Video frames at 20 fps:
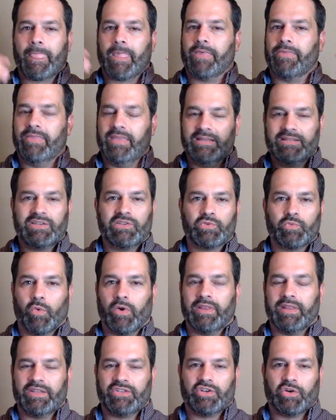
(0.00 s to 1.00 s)
This is
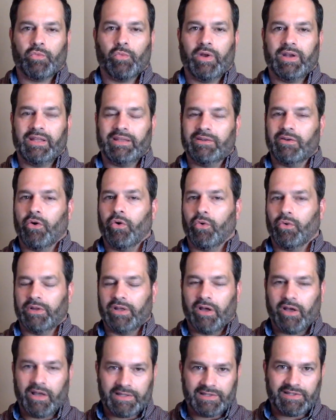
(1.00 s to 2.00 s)
one that you're wanting to hold
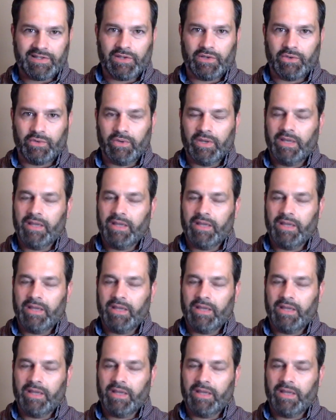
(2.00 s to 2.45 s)
on to.